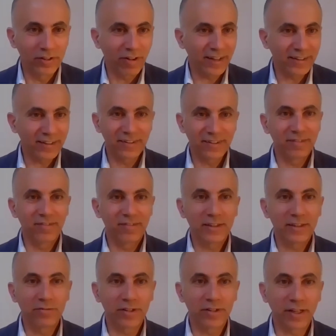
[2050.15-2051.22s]
In fact, it's
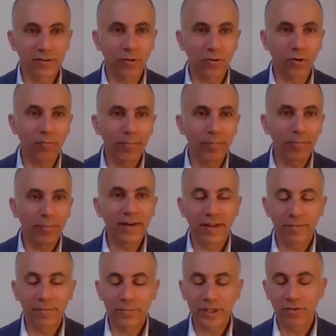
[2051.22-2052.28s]
very difficult to compare
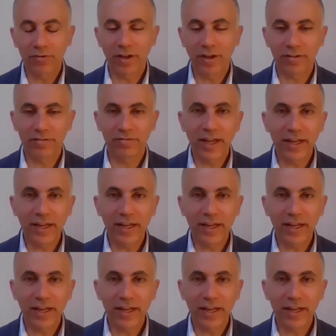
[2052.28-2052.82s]
them because they are